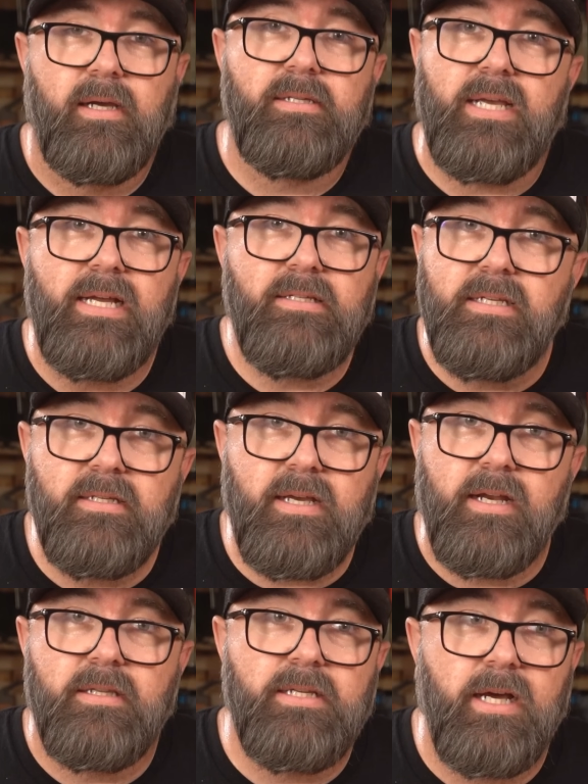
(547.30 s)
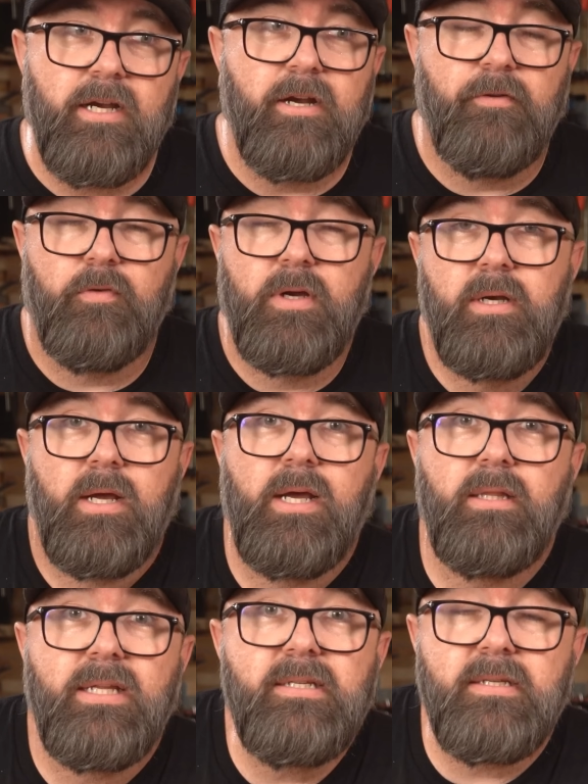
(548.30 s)
because Etsy's got a ton of different
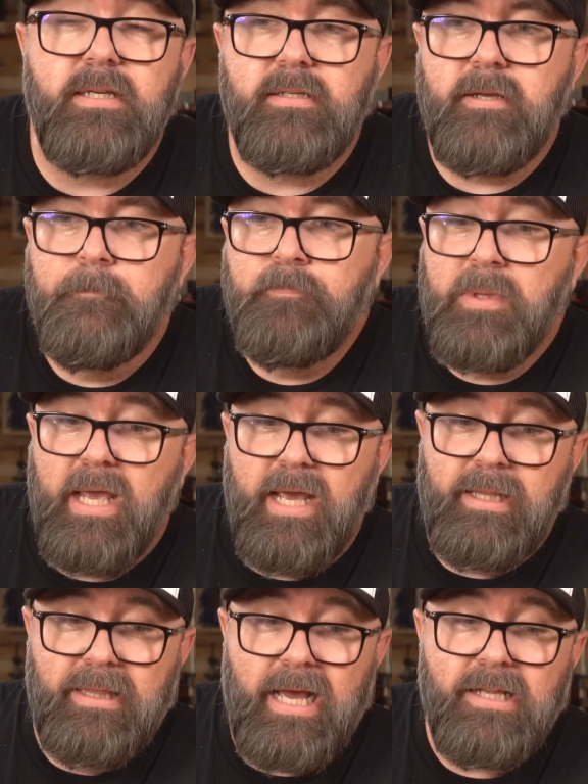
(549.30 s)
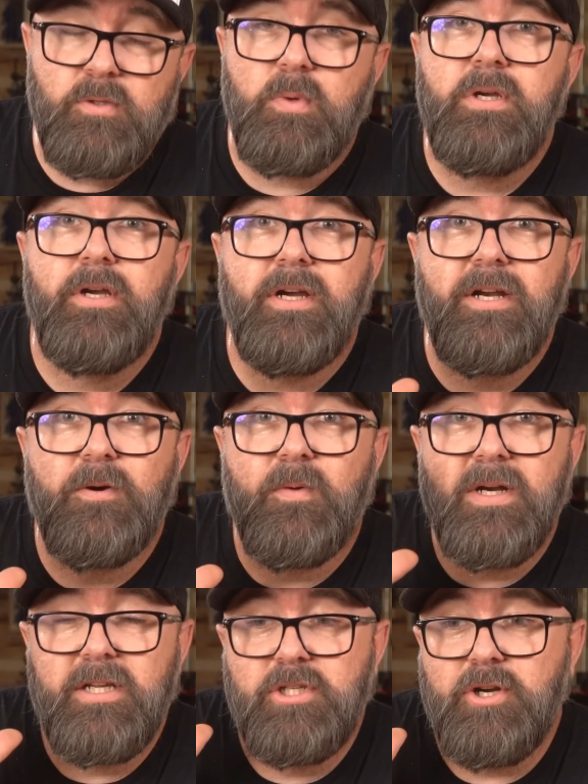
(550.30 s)
listings. And that's where you're gonna
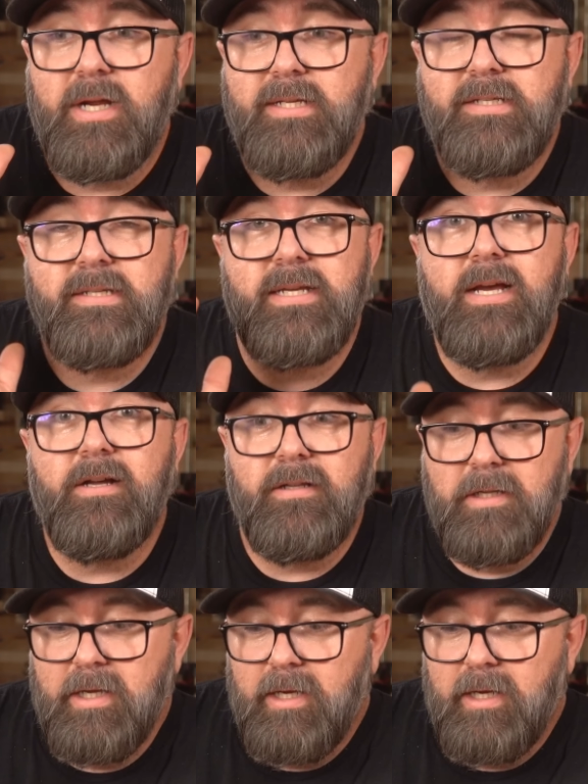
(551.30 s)
wanna try to sell